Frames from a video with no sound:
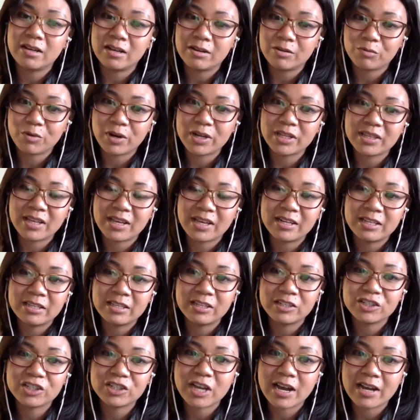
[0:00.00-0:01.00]
write that in
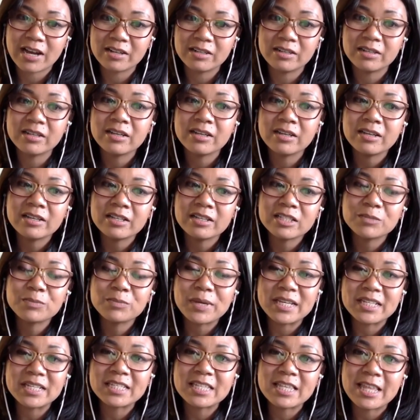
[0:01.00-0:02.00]
the chat
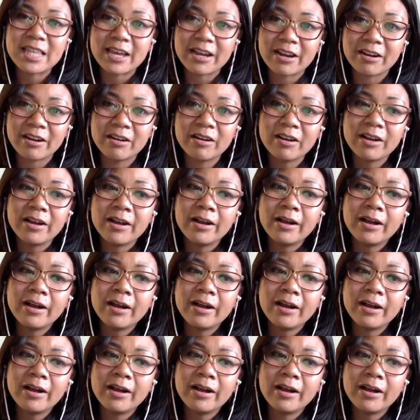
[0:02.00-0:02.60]
space there.